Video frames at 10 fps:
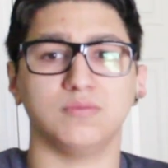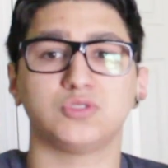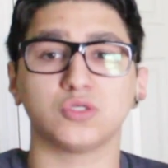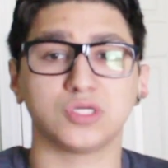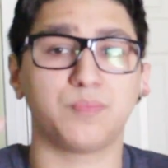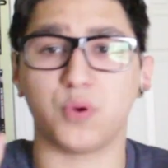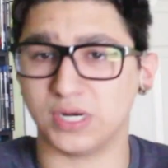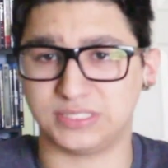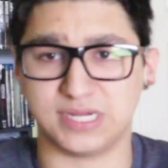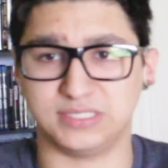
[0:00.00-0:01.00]
Social
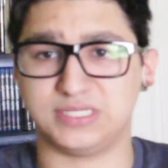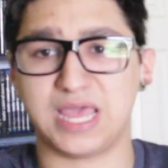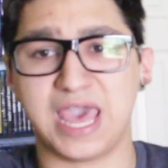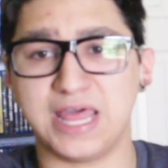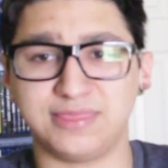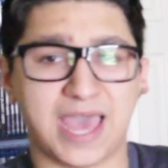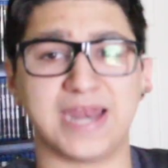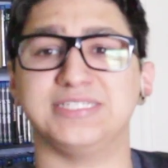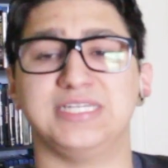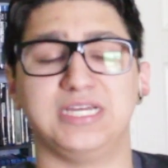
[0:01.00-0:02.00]
Apprentice, and
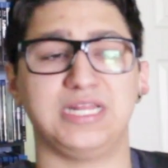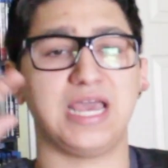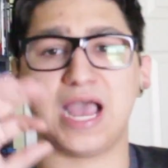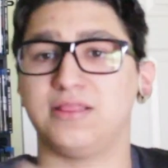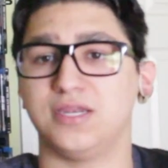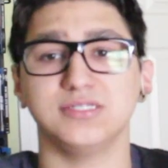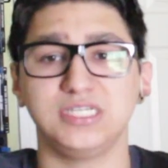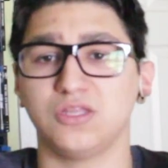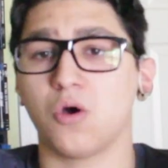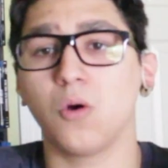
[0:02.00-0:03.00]
that is it. I didn't
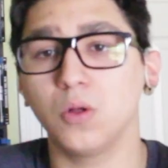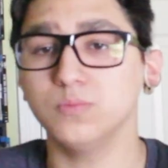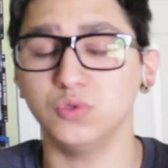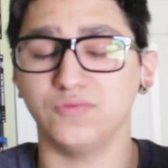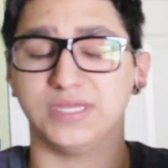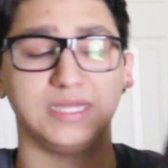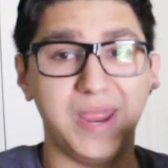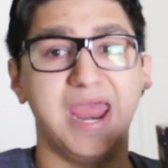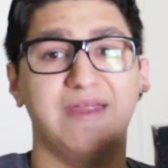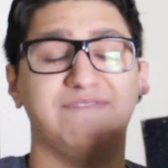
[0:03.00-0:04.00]
see the whole movie.
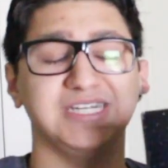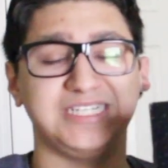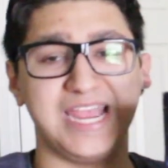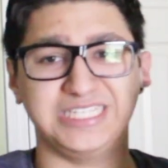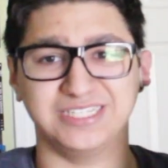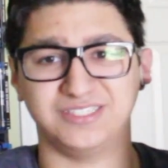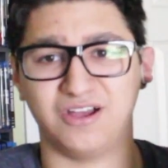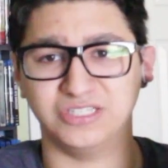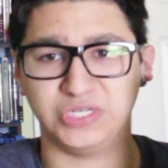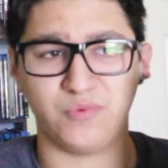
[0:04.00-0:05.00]
Man, Fantasia is
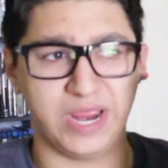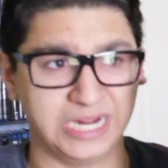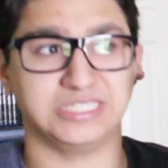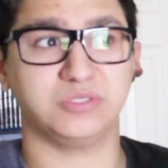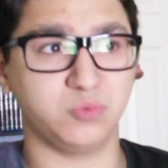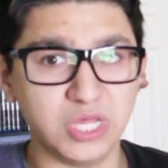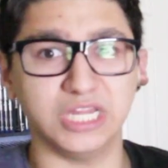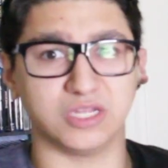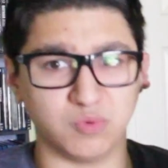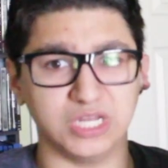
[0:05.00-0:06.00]
underrated. It's
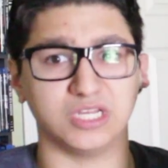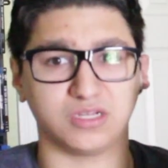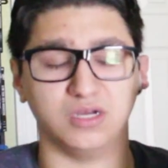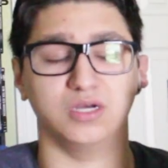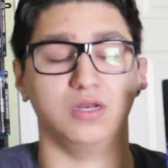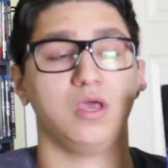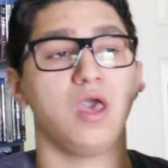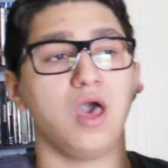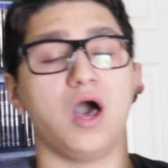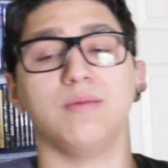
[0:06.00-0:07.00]
really good.
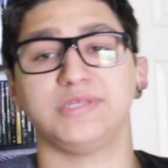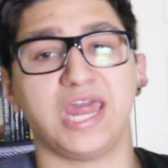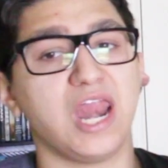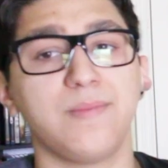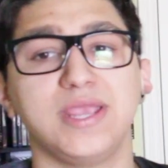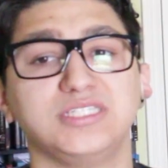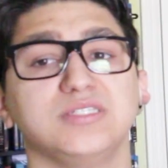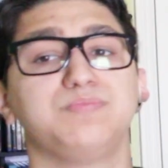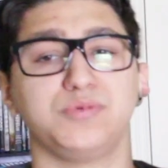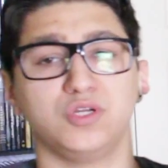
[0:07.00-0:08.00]
The animation
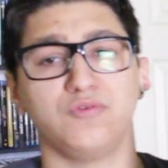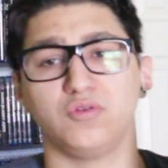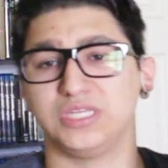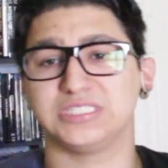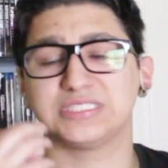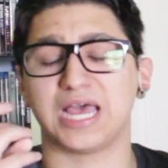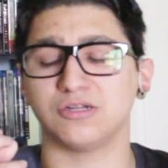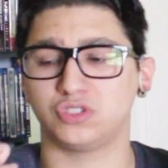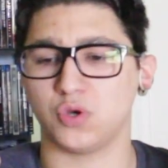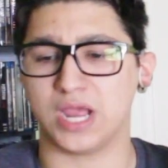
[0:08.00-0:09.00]
is beautiful. The
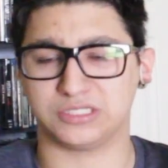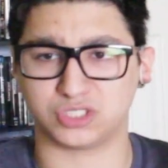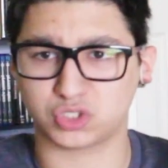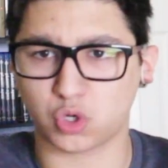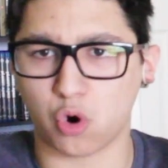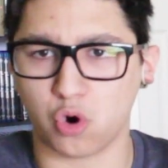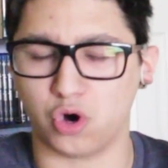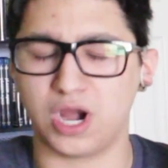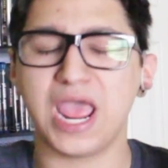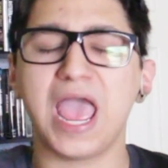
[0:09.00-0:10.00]
soundtrack, the
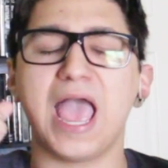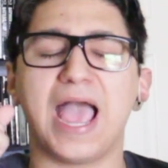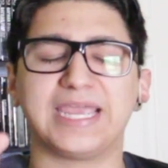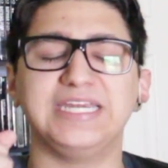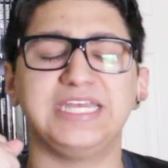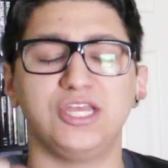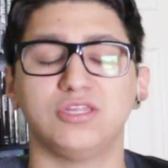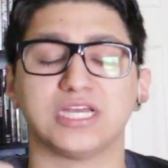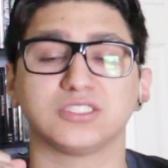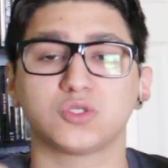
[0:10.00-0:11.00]
score, I can hear
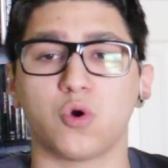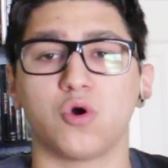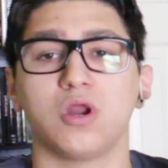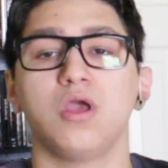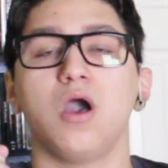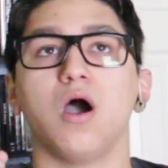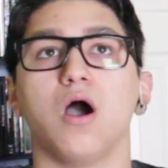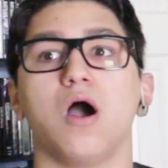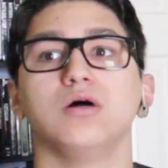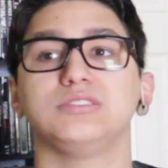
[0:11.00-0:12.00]
that score
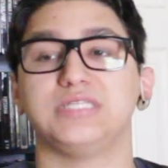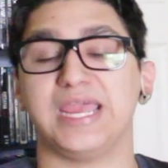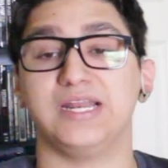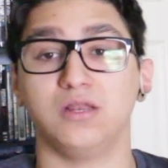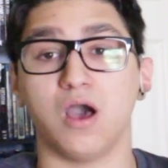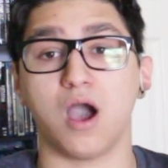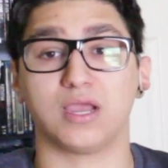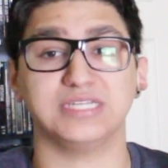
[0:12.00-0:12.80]
all day long.